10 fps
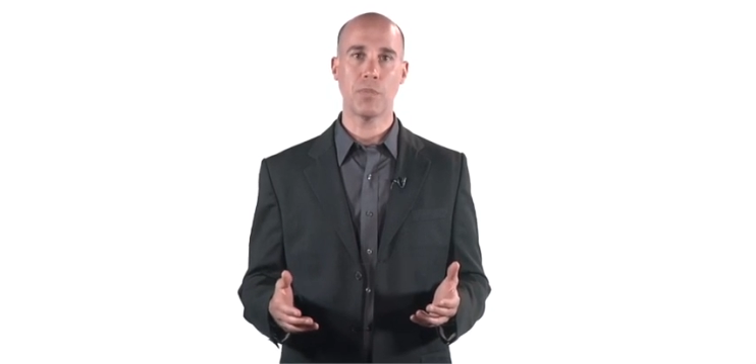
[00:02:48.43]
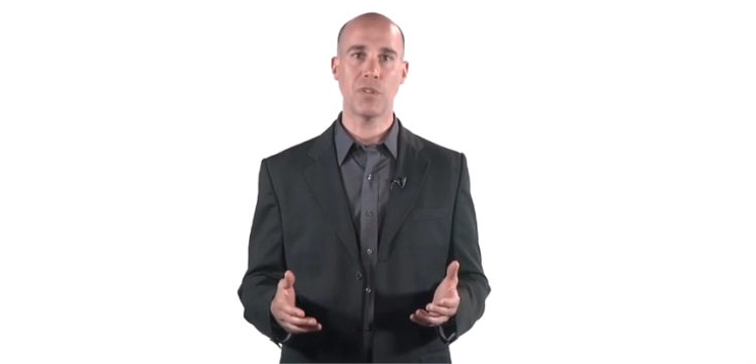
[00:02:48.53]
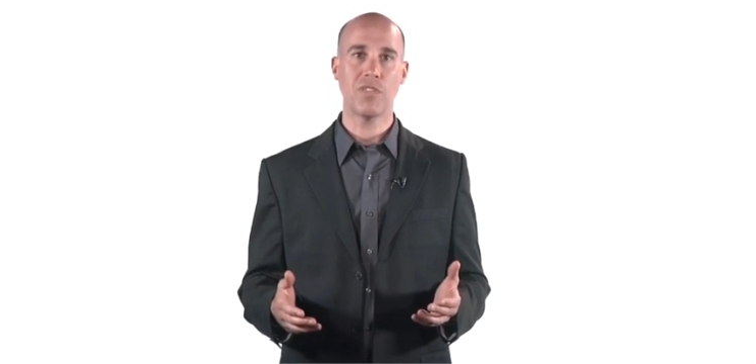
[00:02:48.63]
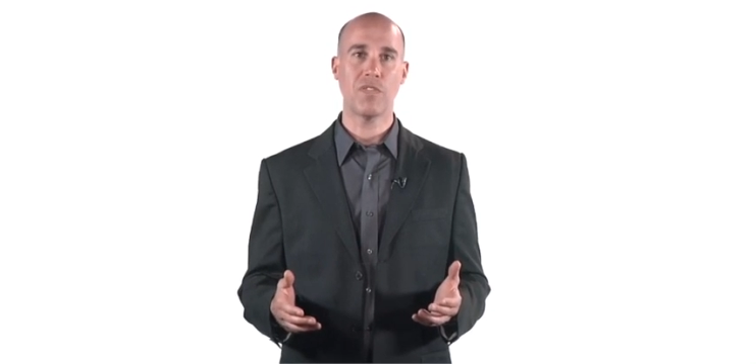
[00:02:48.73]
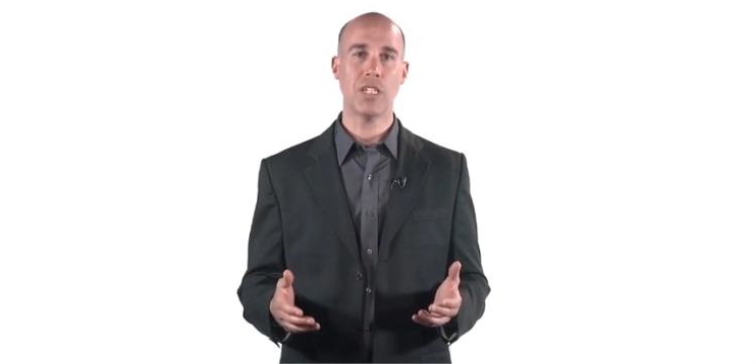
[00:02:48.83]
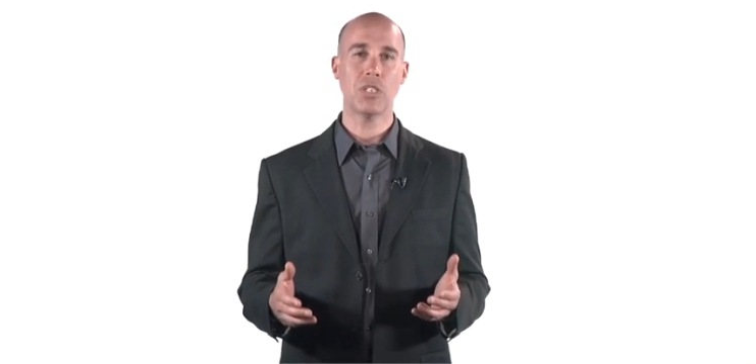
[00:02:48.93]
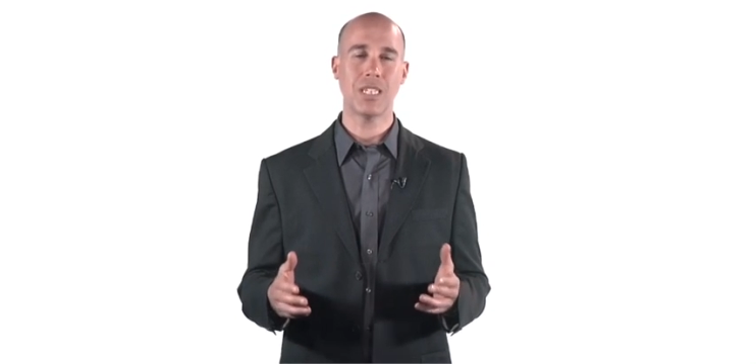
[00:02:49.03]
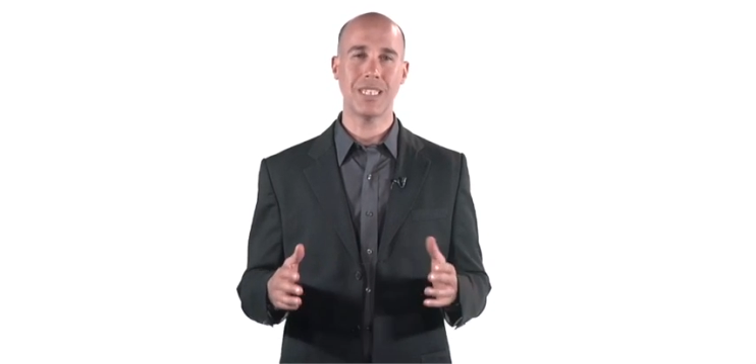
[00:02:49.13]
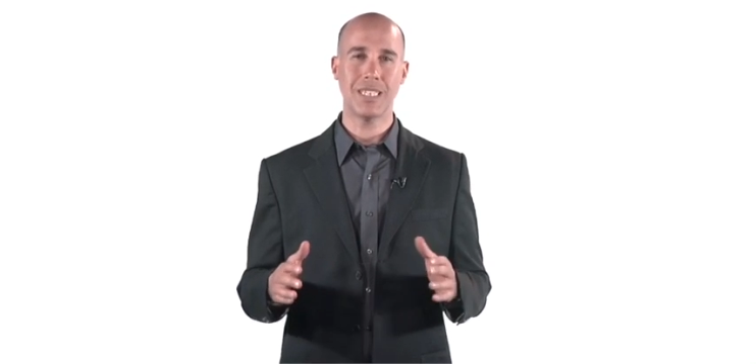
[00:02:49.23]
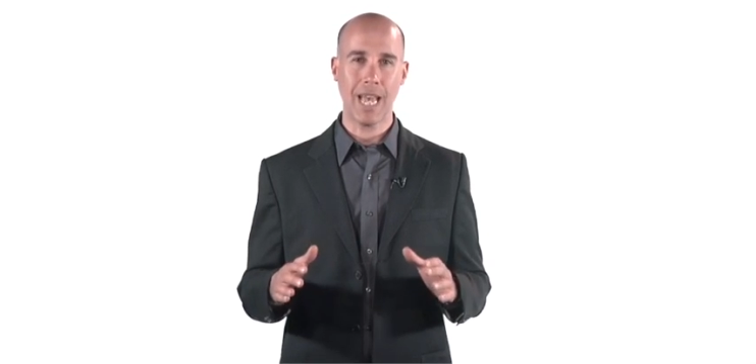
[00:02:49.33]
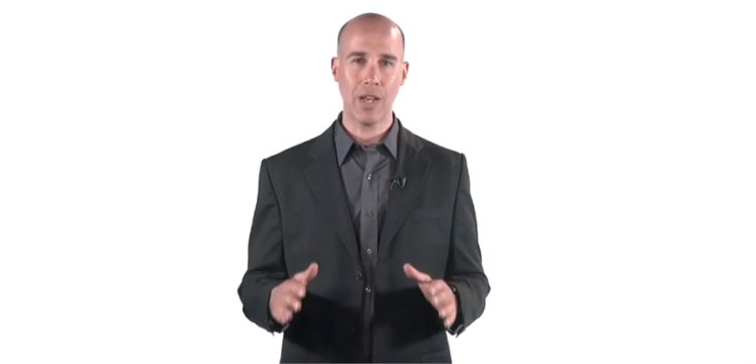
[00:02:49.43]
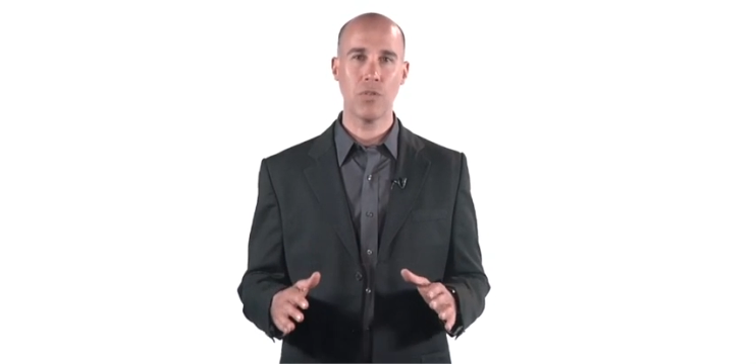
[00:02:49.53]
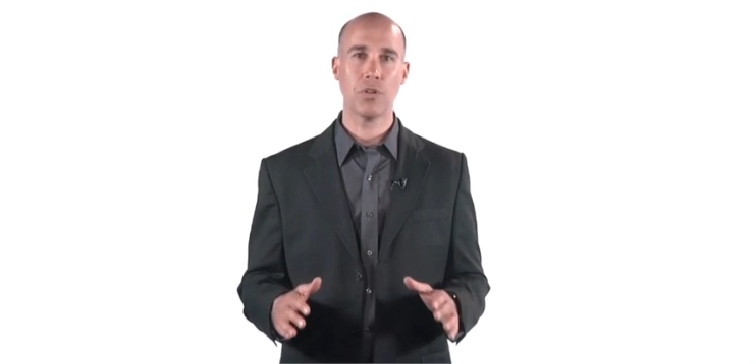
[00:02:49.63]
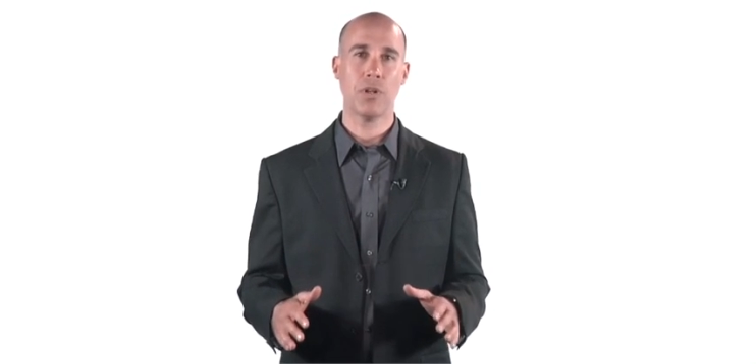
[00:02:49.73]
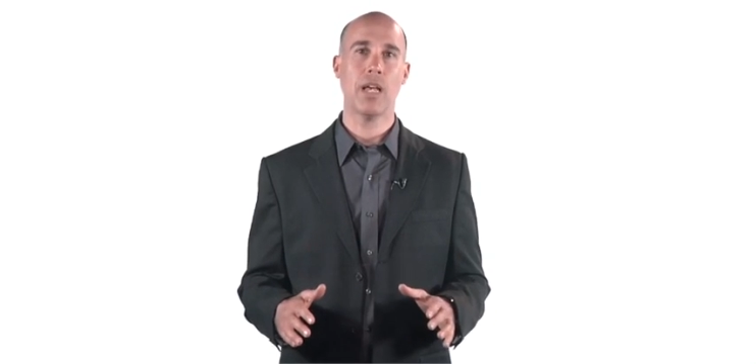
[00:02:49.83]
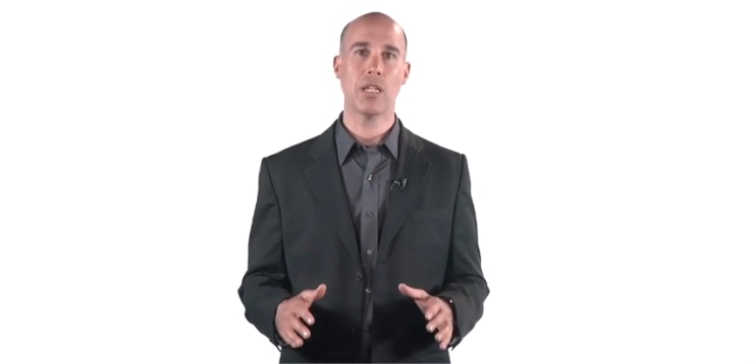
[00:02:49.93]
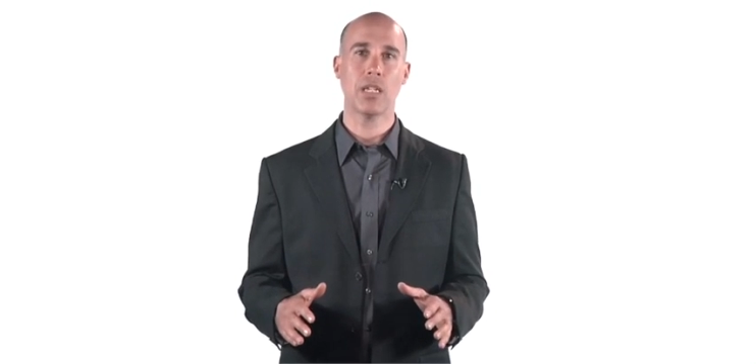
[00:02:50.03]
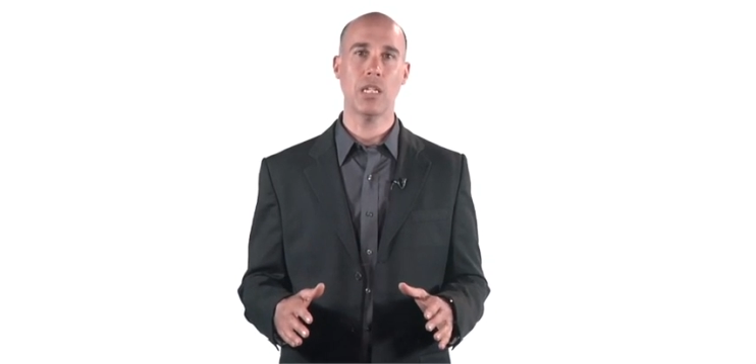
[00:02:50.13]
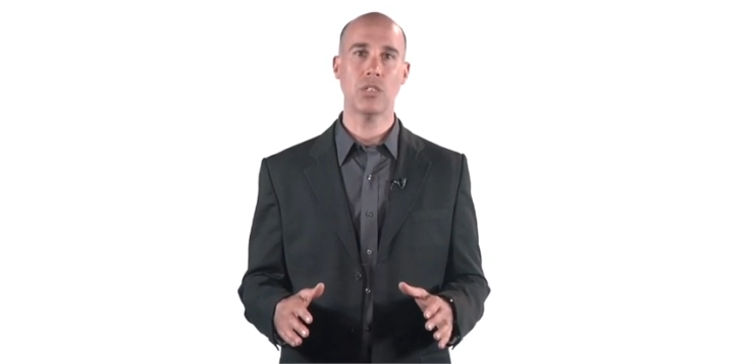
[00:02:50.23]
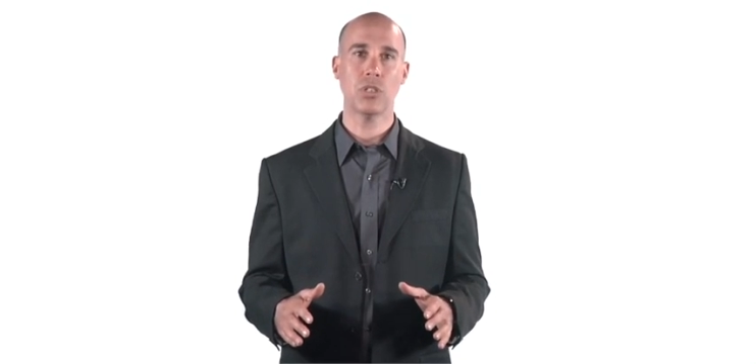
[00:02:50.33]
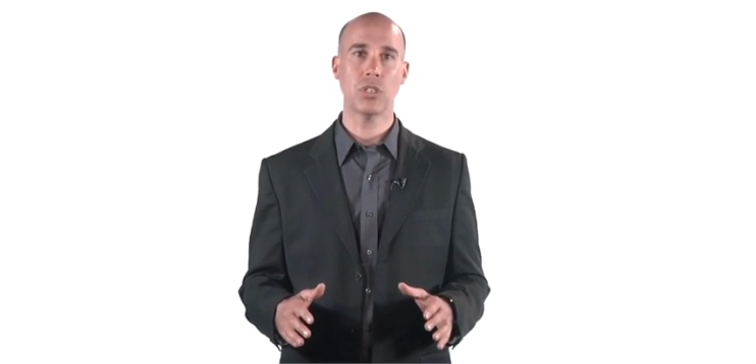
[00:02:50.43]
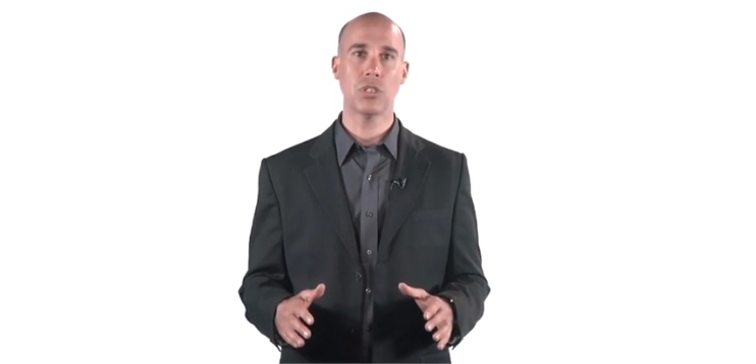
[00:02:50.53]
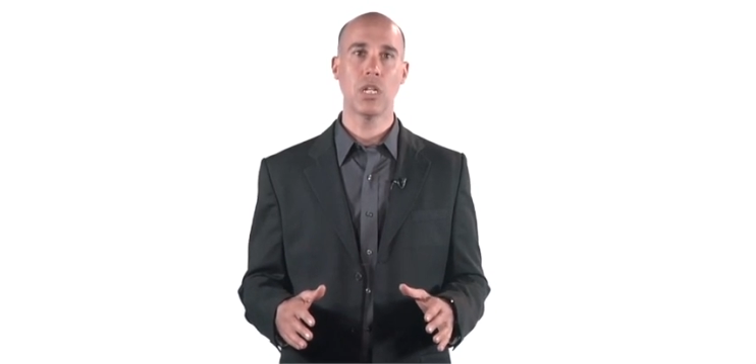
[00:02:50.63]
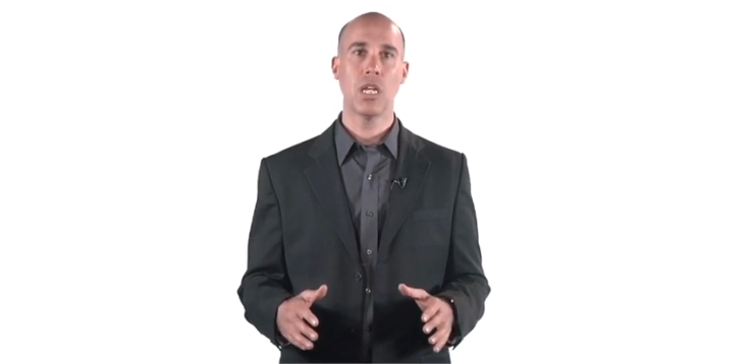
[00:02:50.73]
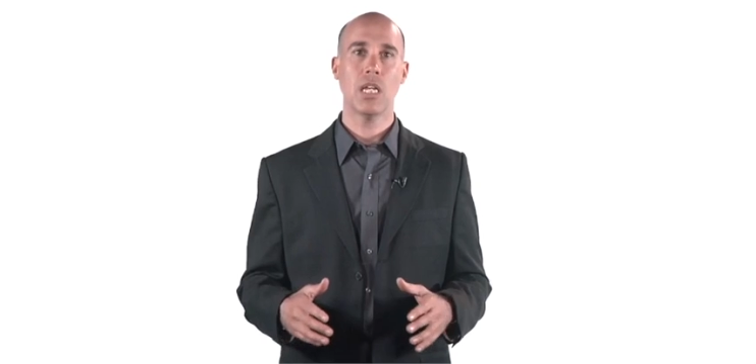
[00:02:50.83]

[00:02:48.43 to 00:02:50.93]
have been phasing down their allocations